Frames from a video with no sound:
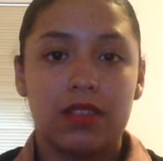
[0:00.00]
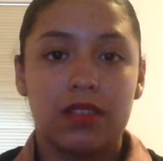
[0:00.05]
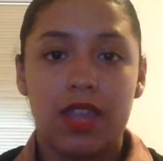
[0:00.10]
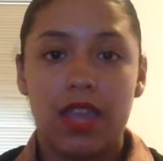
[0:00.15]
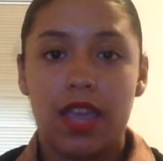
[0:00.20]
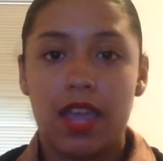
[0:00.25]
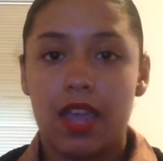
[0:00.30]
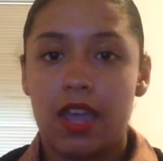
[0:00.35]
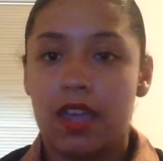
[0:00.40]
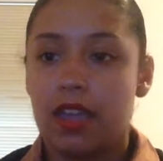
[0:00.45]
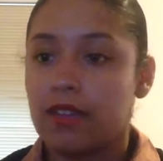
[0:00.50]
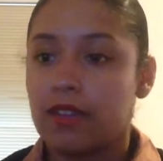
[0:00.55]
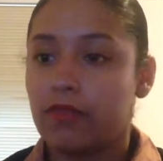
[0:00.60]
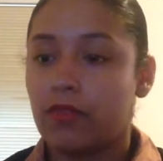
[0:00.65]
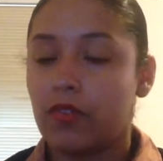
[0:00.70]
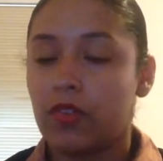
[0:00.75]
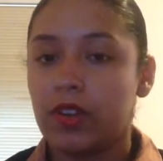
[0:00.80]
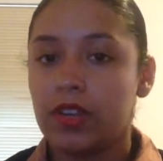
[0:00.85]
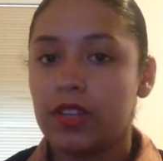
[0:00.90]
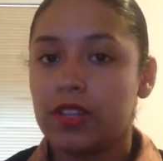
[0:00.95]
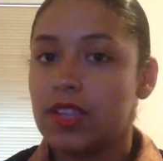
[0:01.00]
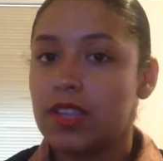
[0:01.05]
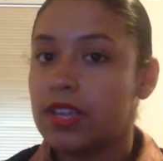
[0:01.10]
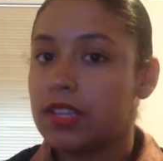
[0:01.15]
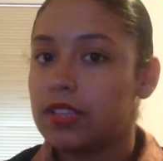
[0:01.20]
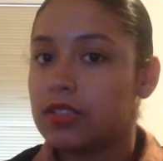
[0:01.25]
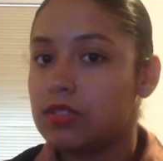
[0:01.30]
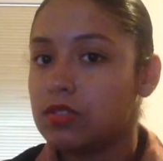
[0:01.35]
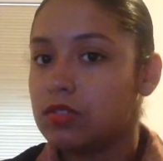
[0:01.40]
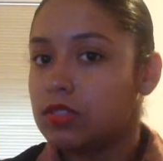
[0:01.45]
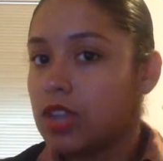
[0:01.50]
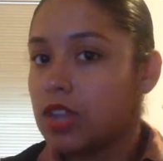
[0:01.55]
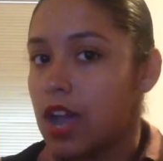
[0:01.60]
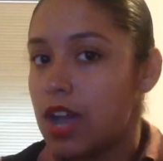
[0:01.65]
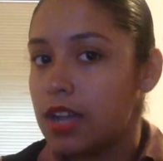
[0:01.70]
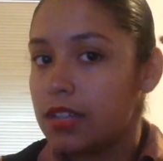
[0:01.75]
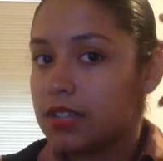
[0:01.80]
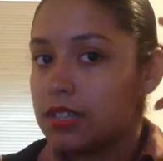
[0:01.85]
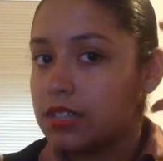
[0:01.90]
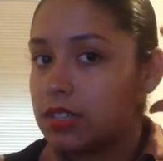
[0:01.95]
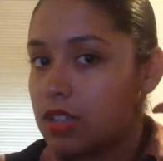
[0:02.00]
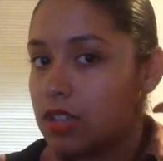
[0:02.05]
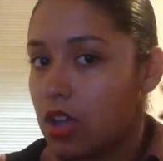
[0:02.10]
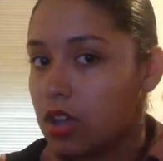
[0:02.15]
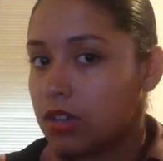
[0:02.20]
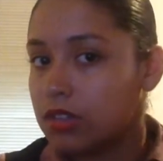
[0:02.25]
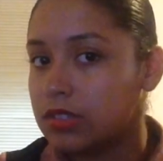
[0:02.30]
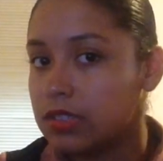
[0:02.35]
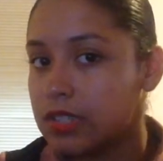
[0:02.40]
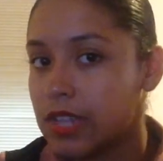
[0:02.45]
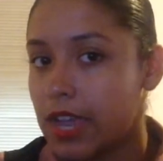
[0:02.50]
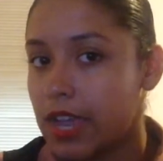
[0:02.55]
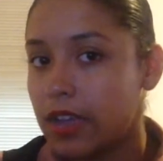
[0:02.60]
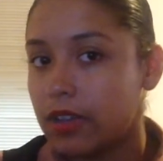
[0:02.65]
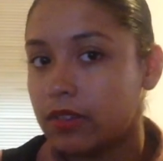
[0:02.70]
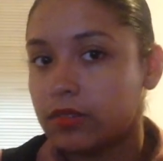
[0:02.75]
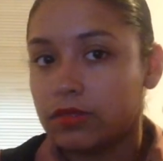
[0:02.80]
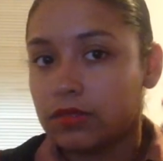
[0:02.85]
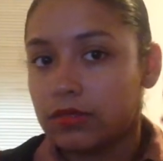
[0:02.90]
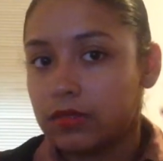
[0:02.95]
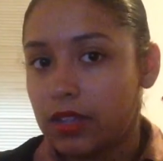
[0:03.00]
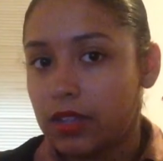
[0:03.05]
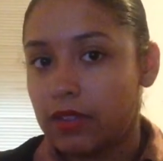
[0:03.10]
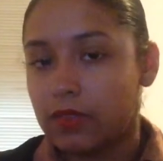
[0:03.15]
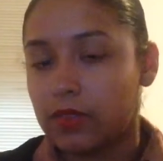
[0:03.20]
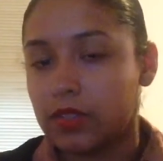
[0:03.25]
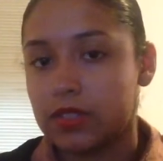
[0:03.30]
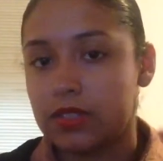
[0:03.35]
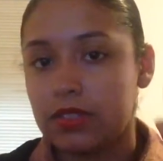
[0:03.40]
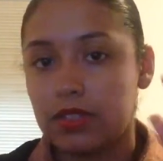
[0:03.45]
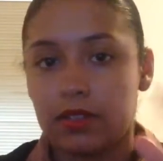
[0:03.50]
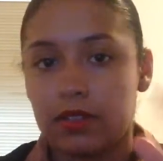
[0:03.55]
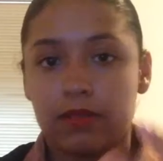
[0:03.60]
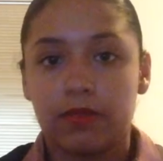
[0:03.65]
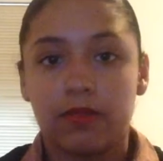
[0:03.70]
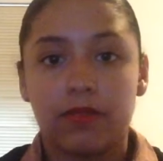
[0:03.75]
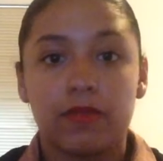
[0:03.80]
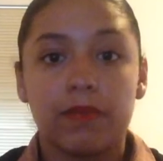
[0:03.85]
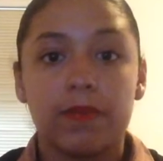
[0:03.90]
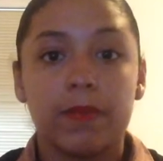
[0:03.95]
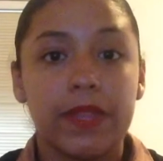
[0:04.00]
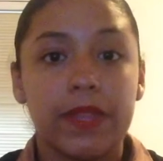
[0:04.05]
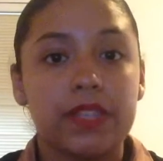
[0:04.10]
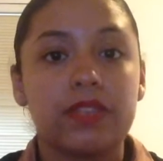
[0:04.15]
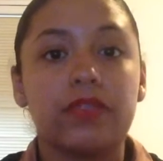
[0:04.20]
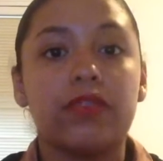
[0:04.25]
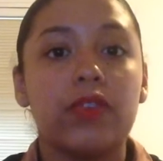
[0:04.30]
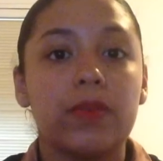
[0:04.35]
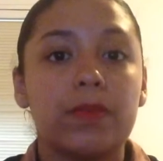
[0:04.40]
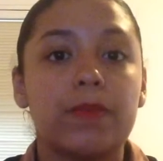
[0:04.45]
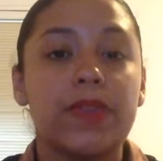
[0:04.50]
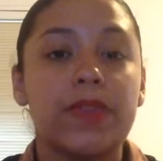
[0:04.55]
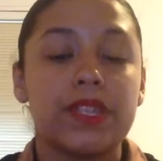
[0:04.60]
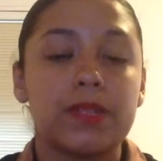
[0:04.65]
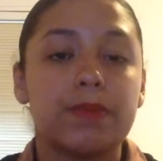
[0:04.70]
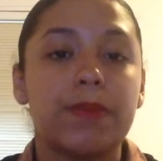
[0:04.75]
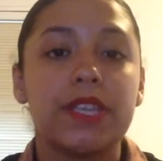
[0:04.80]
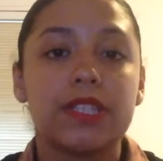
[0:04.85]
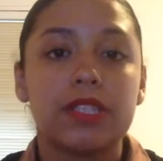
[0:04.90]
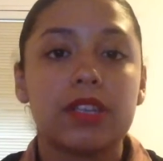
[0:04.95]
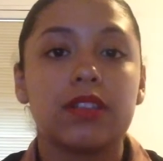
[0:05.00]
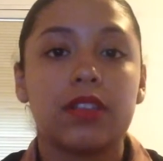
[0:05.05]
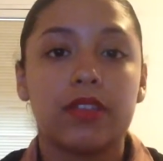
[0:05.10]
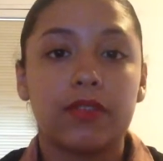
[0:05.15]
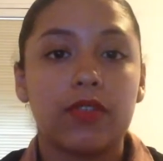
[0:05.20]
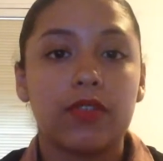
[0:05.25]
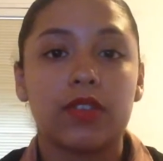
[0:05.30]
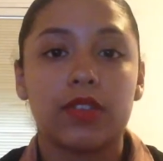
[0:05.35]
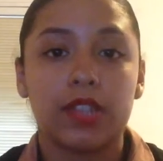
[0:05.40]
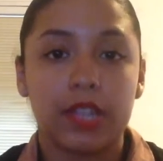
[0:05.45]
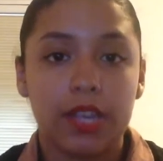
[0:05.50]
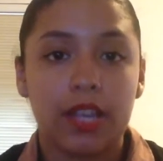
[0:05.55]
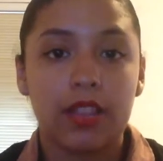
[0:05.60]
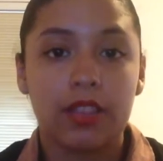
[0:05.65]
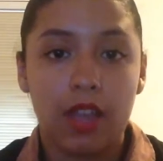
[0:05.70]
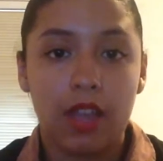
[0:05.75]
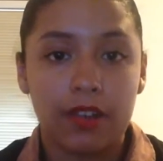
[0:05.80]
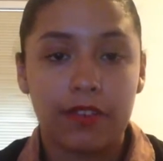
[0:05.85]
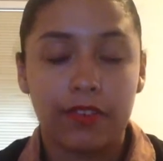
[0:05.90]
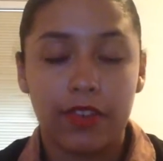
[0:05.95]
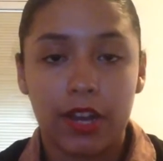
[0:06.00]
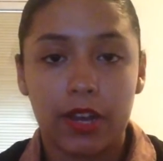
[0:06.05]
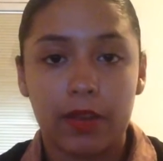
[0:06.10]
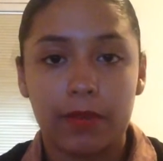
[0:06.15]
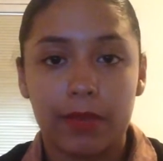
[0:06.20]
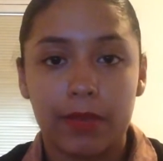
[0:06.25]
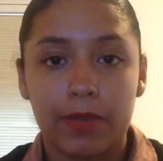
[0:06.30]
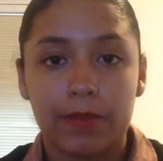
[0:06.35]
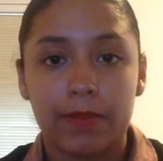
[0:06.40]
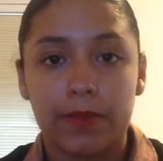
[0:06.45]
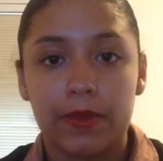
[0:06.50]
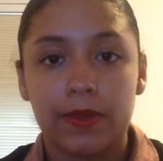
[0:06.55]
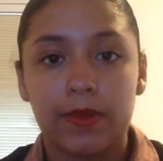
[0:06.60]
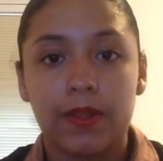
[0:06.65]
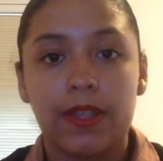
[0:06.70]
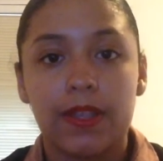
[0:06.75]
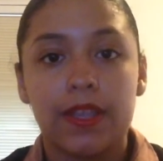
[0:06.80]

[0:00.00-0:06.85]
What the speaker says: and for it like to not sog down if it's like it's basically for like a lot of hair people.